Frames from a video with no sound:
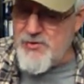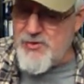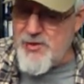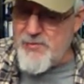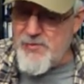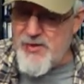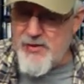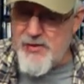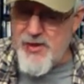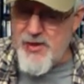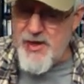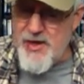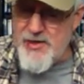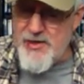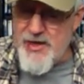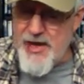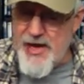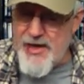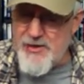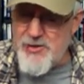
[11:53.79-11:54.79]
something that
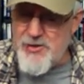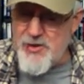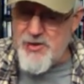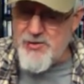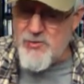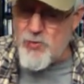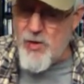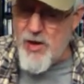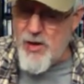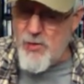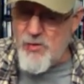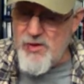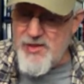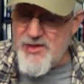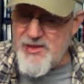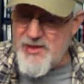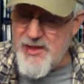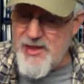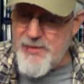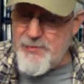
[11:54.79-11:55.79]
attacks us while we
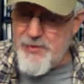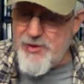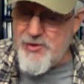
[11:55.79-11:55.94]
sleep